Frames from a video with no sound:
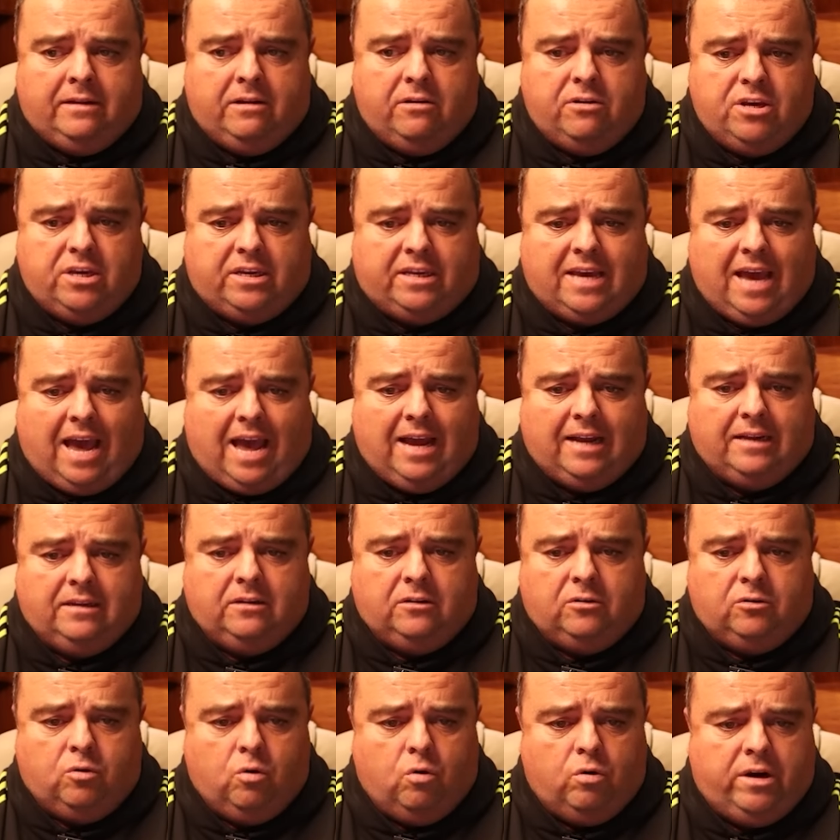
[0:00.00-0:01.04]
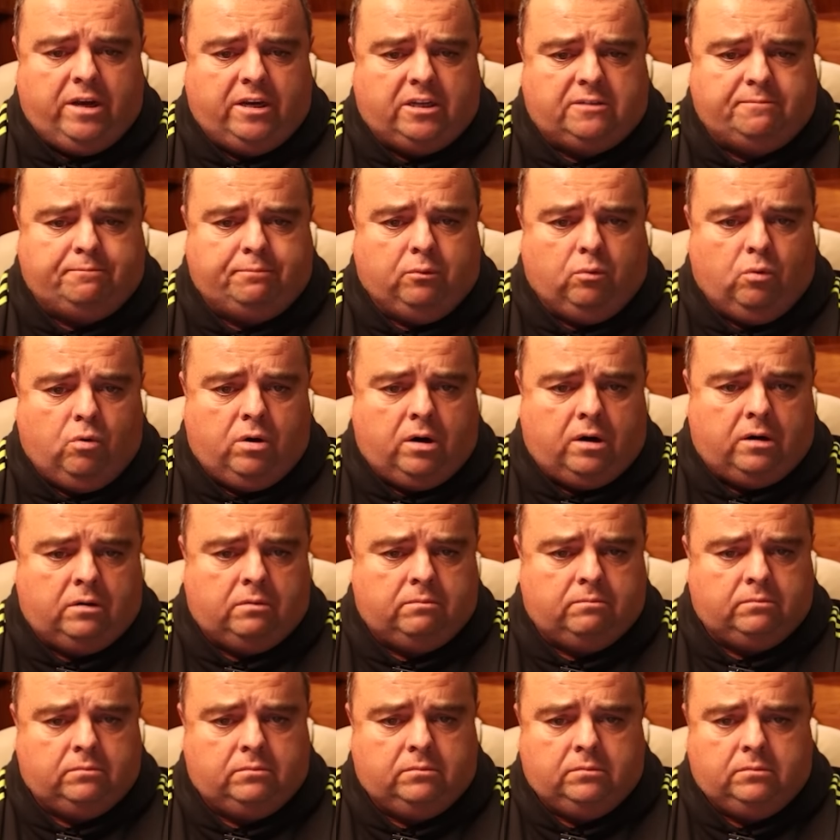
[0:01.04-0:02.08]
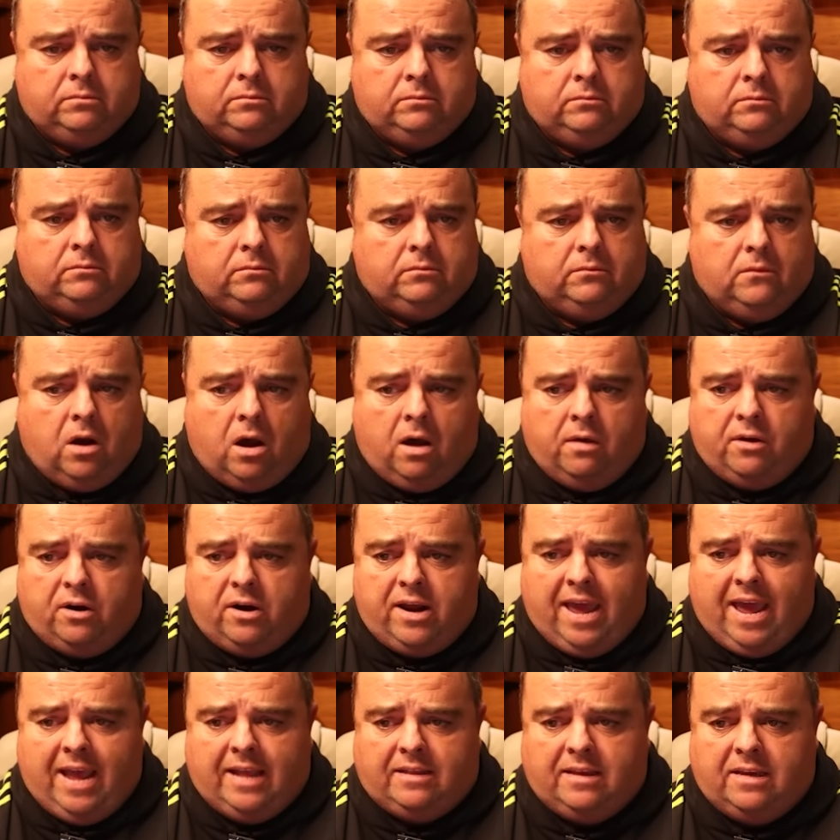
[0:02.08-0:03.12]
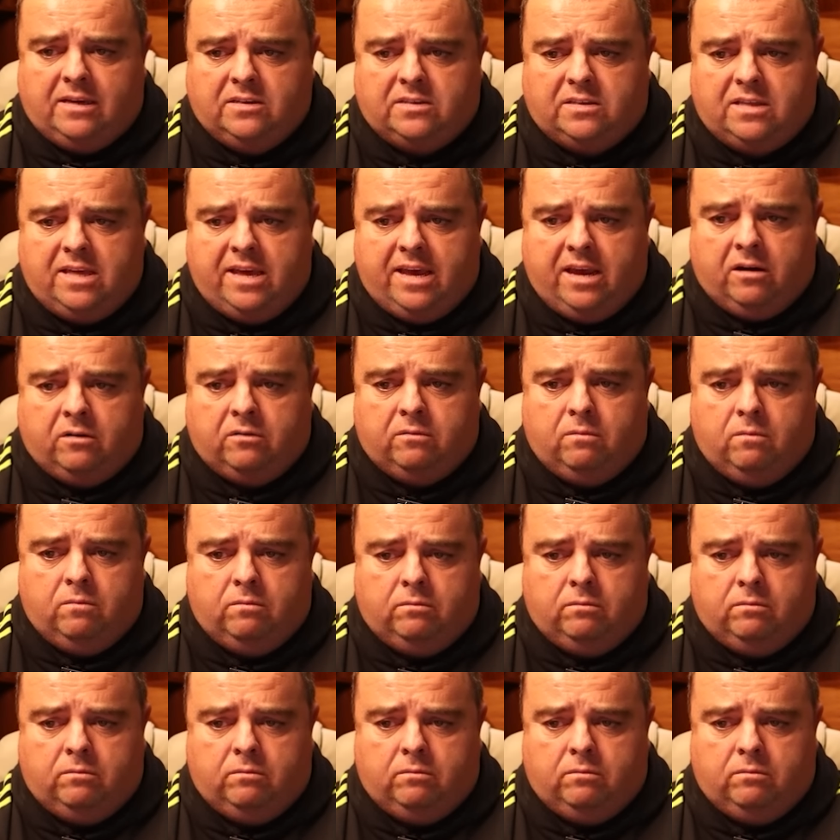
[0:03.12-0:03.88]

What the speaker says: You can go and explore other headings there.